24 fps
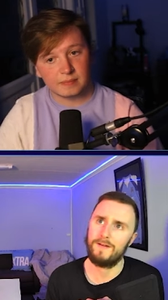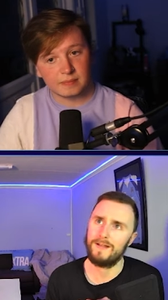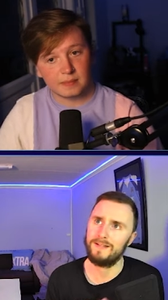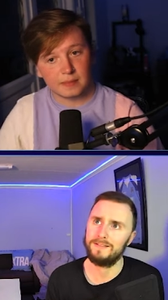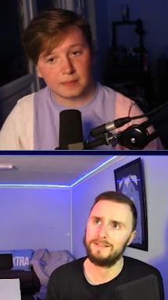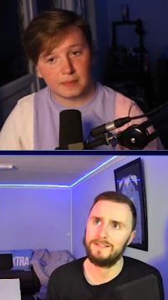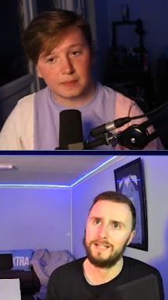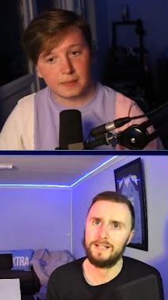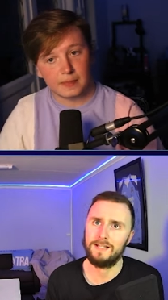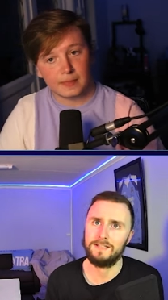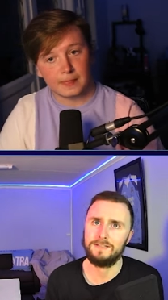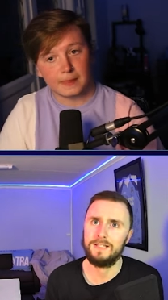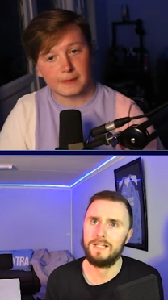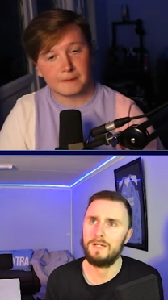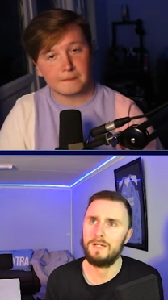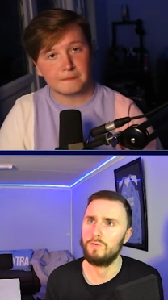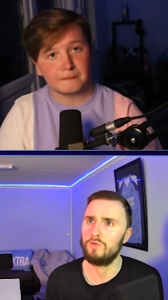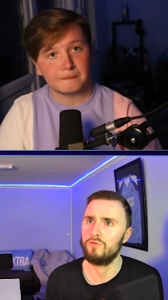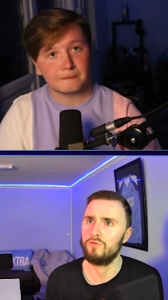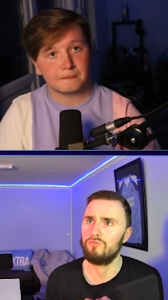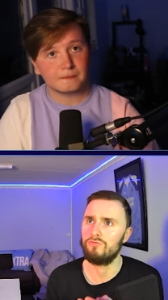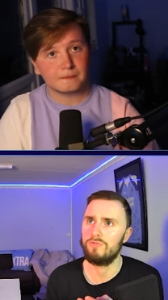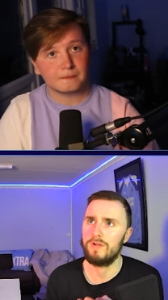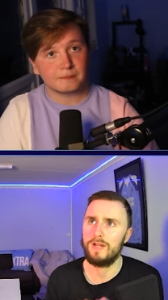Speaker 1: fantastic. He
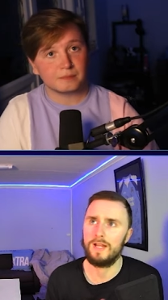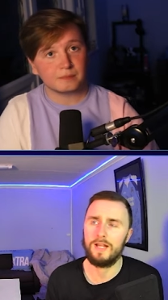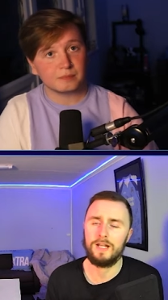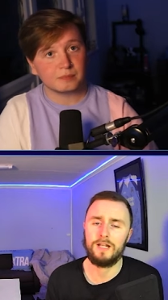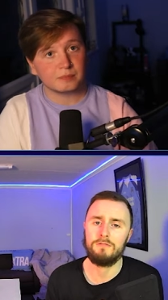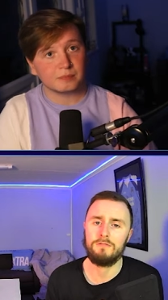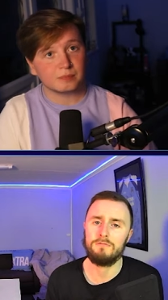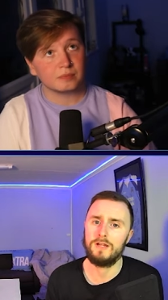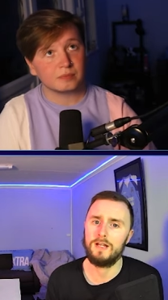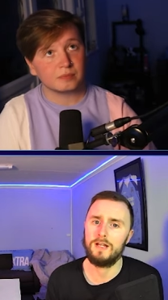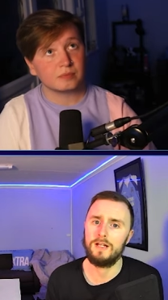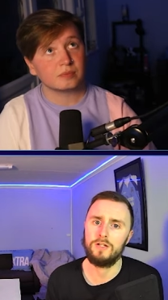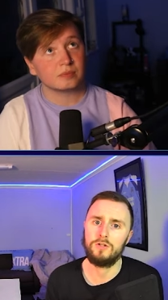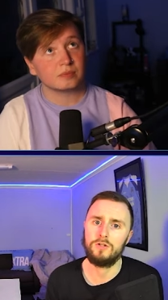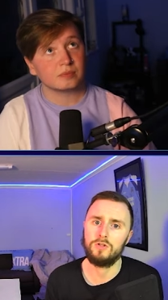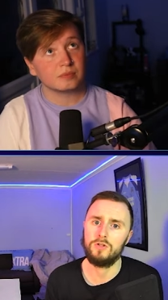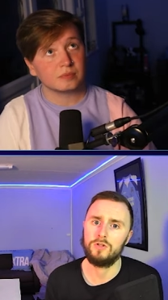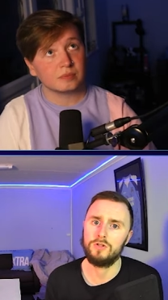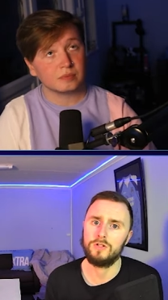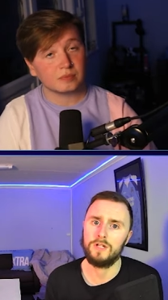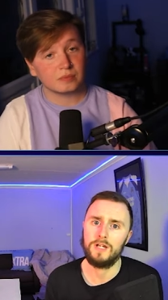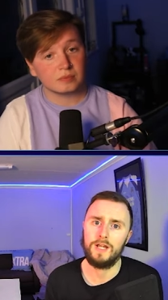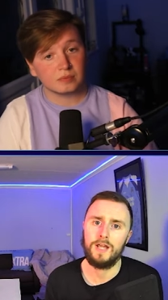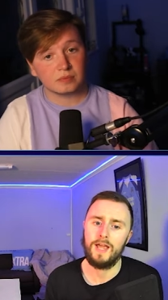was really really
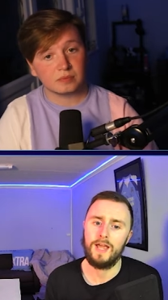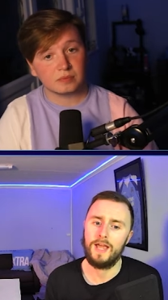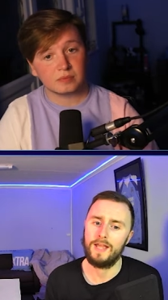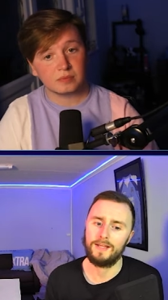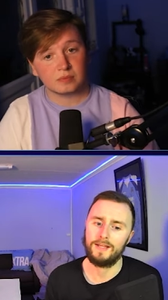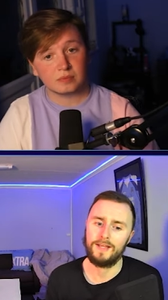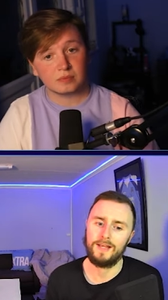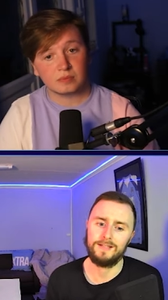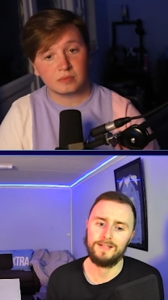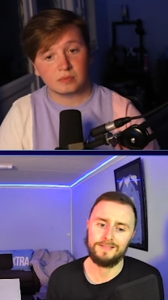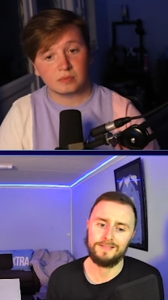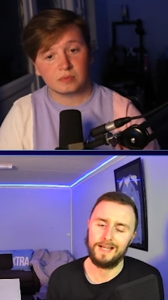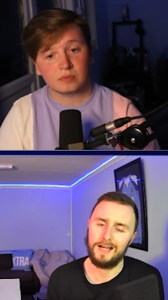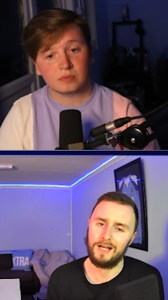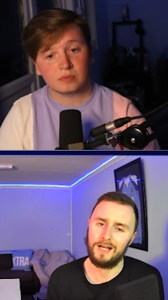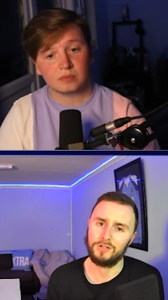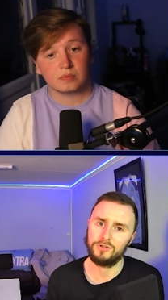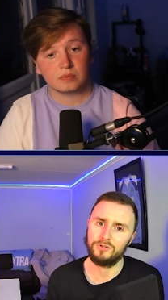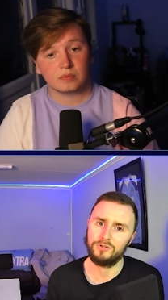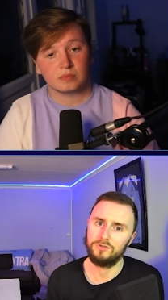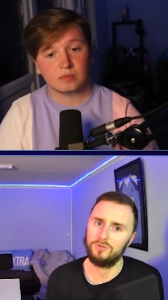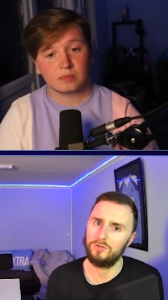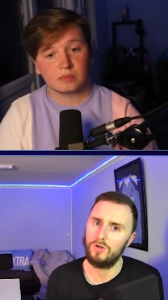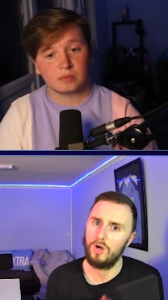good against
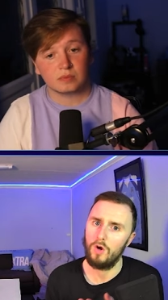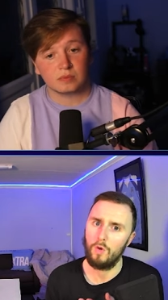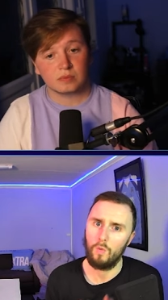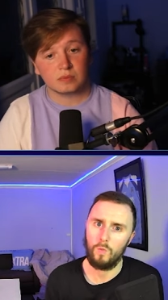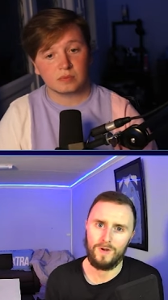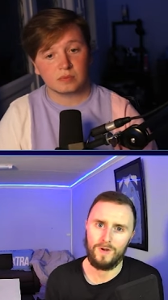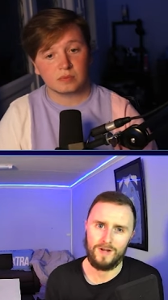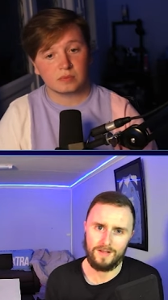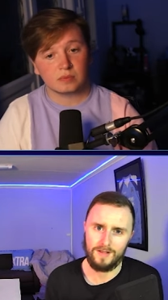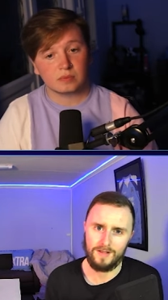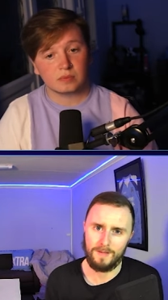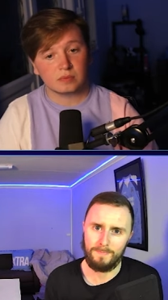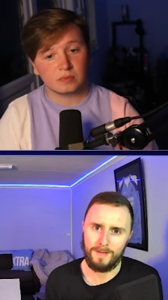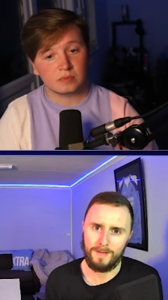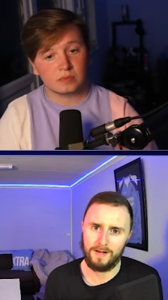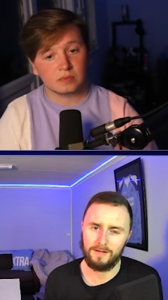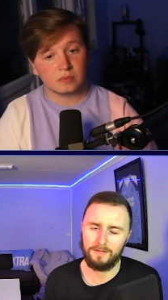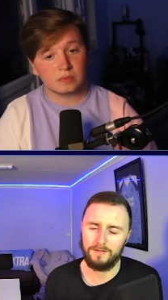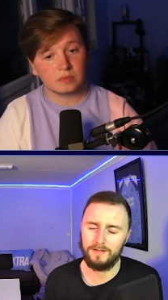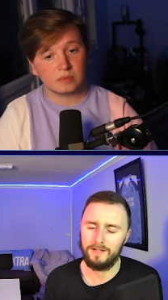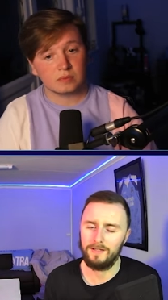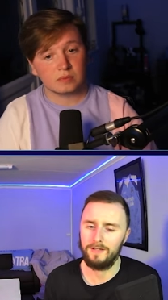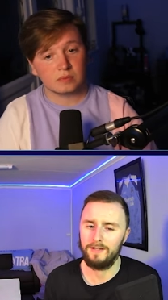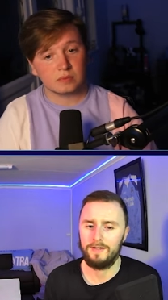Arsenal, winning the
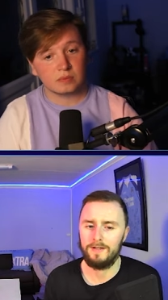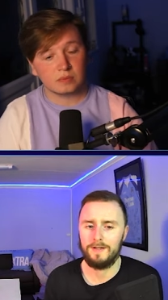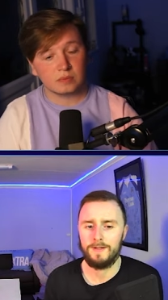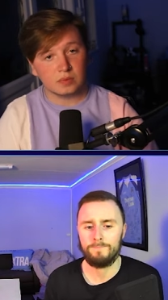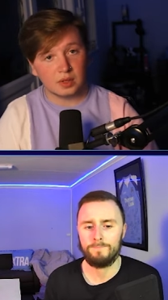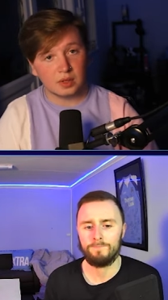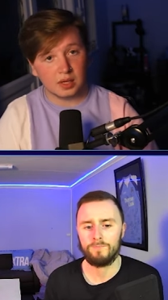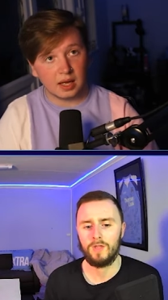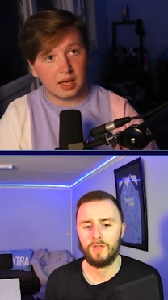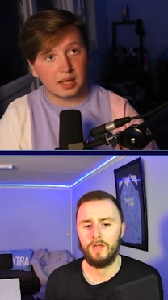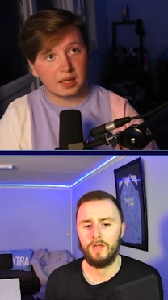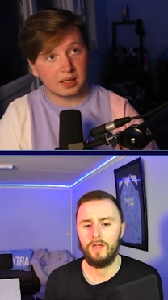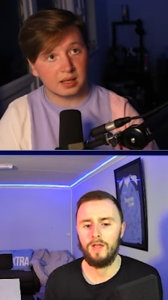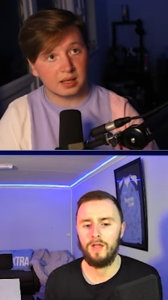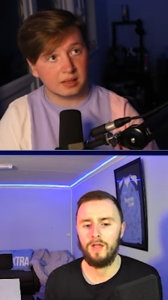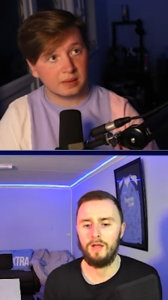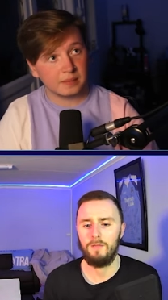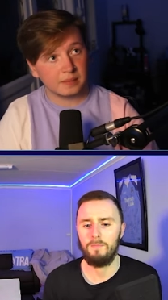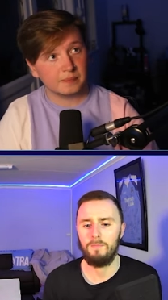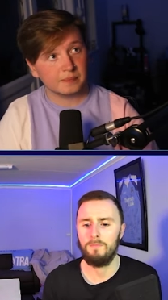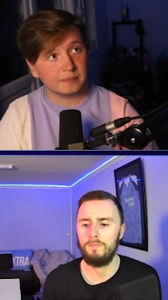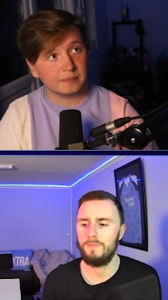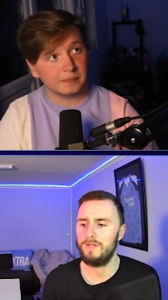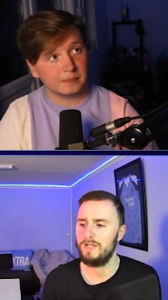penalty. Yeah, yeah.
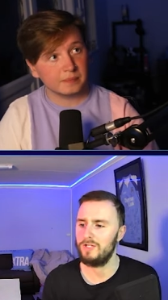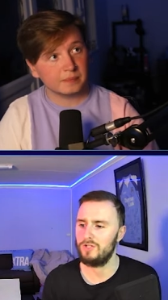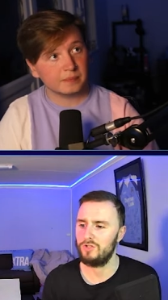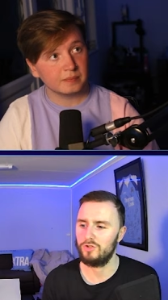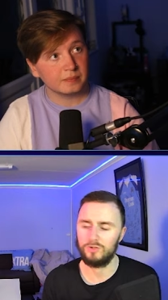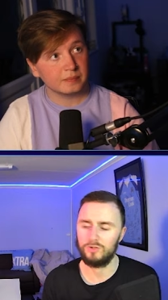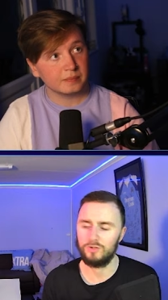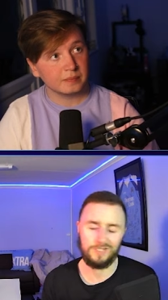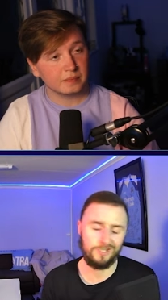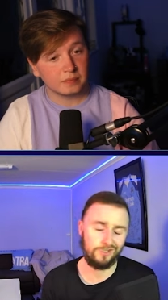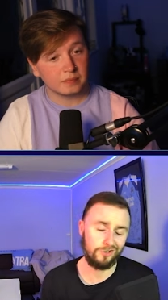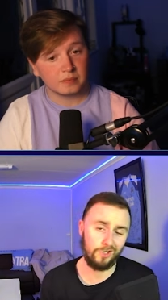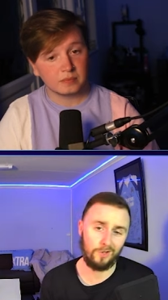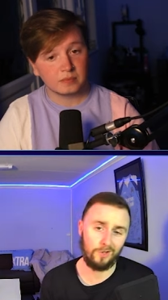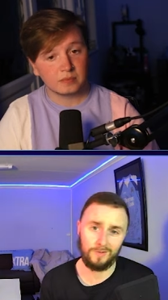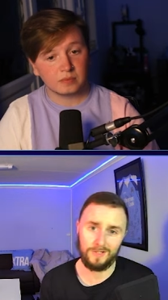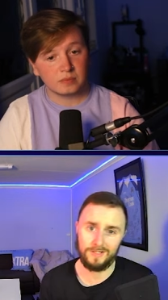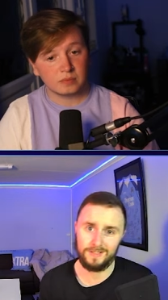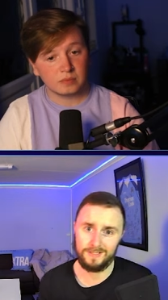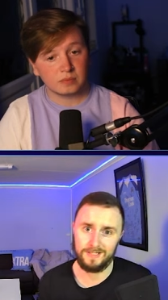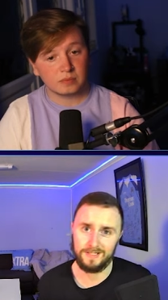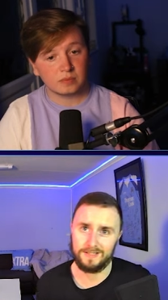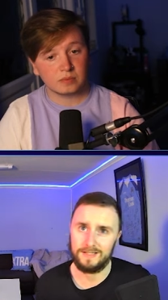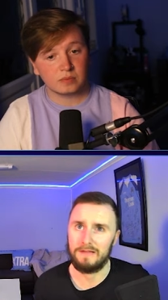Um, he's done. He
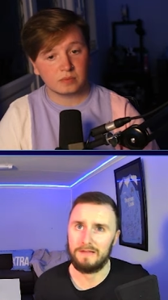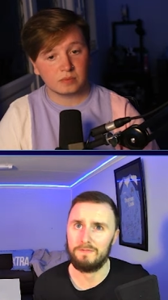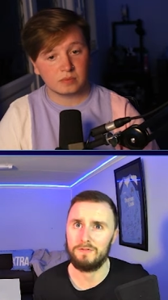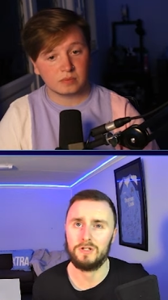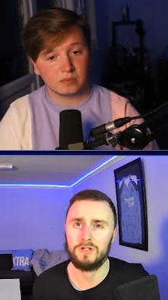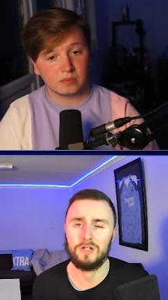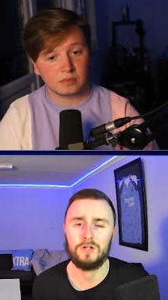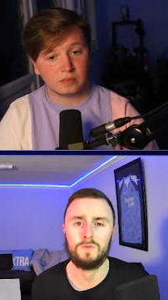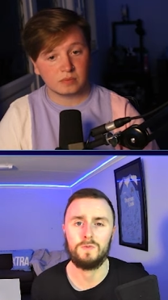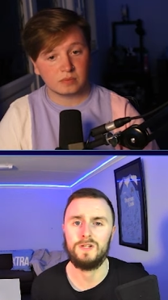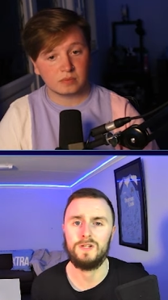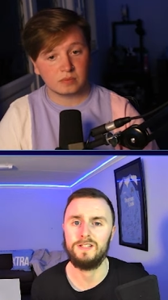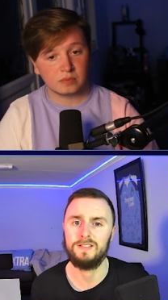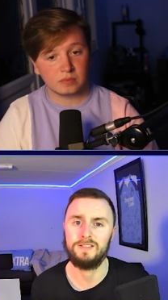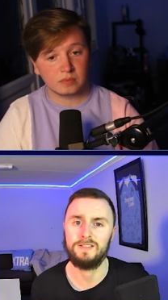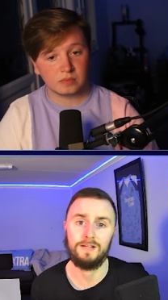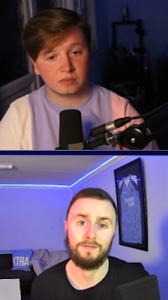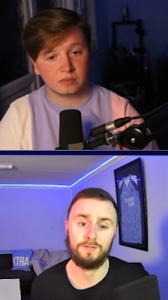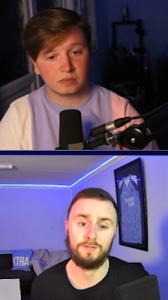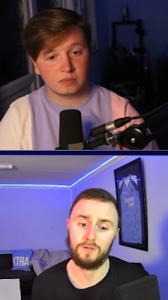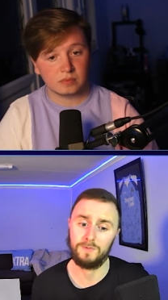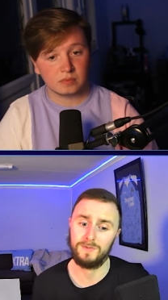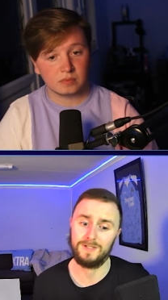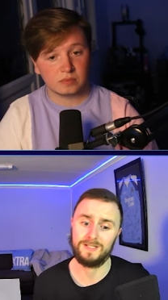totally did. David Luiz.
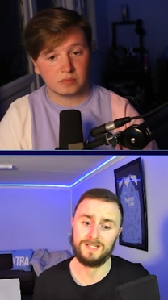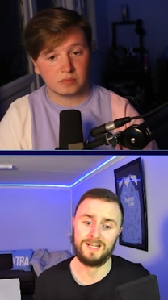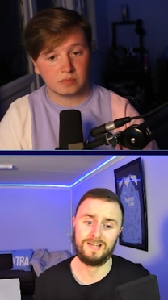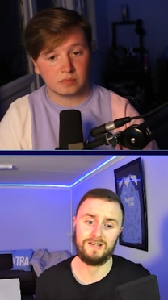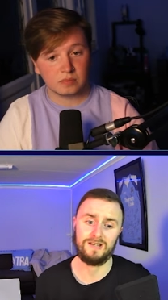David Luiz